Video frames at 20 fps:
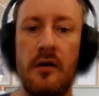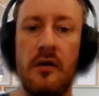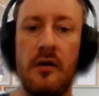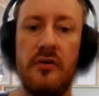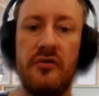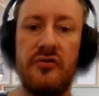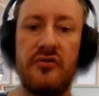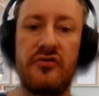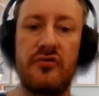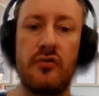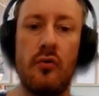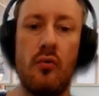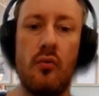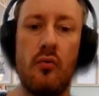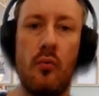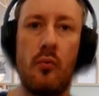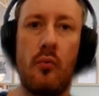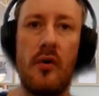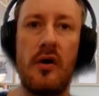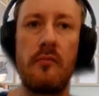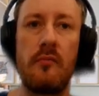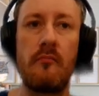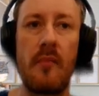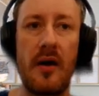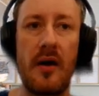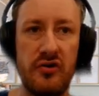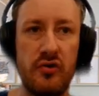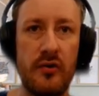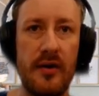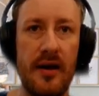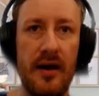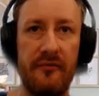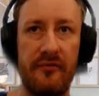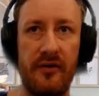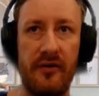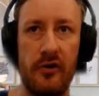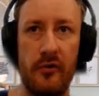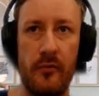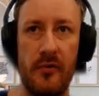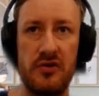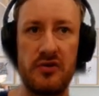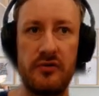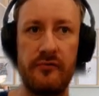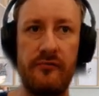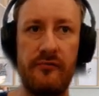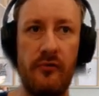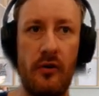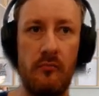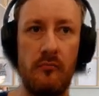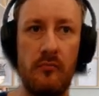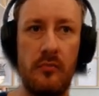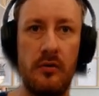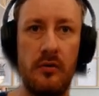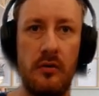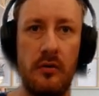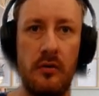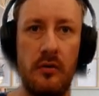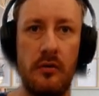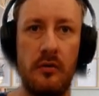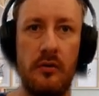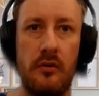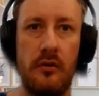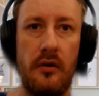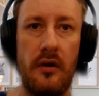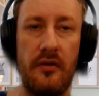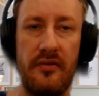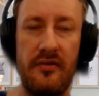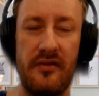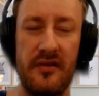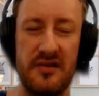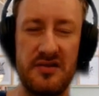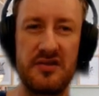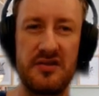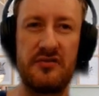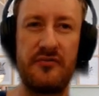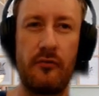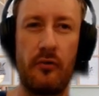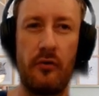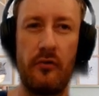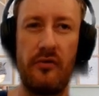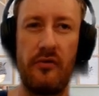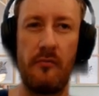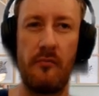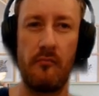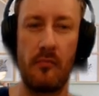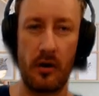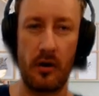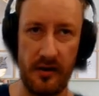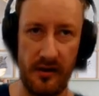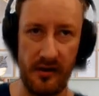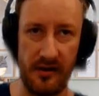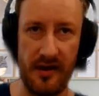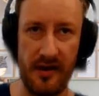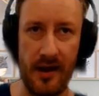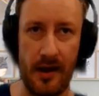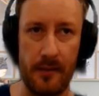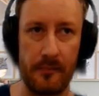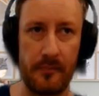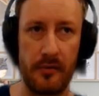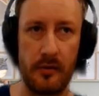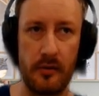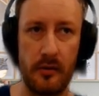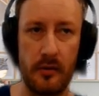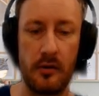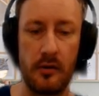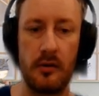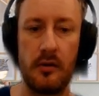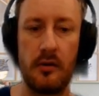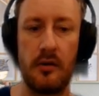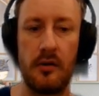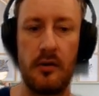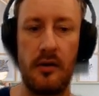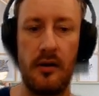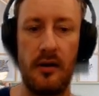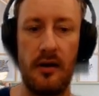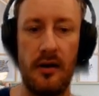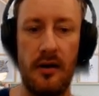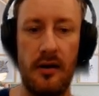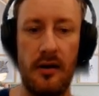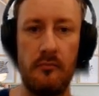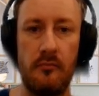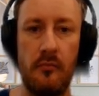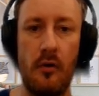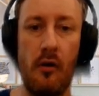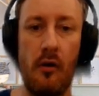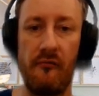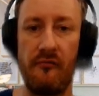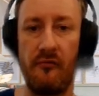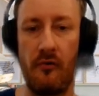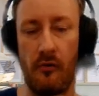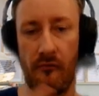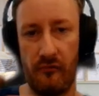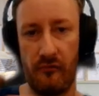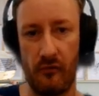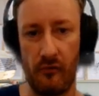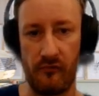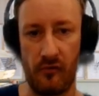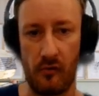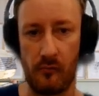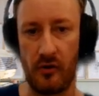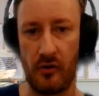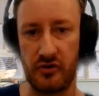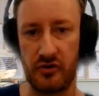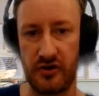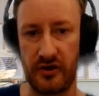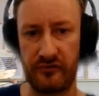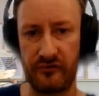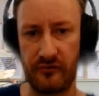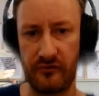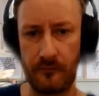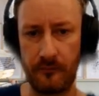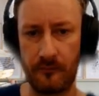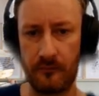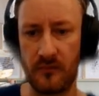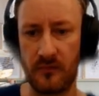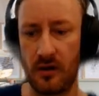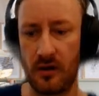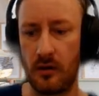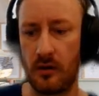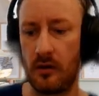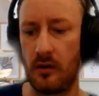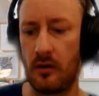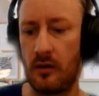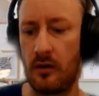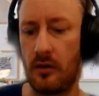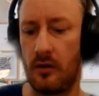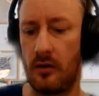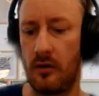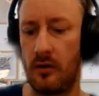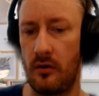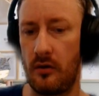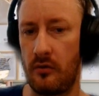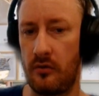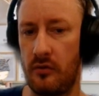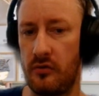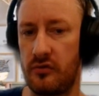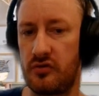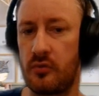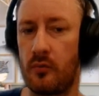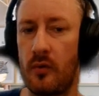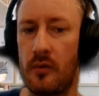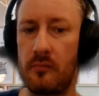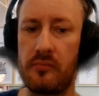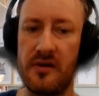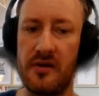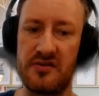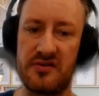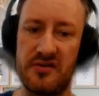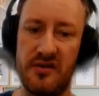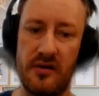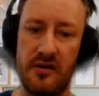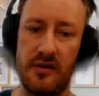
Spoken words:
So where might you get a valuation from? And this is for the market cap of the overall project. So one place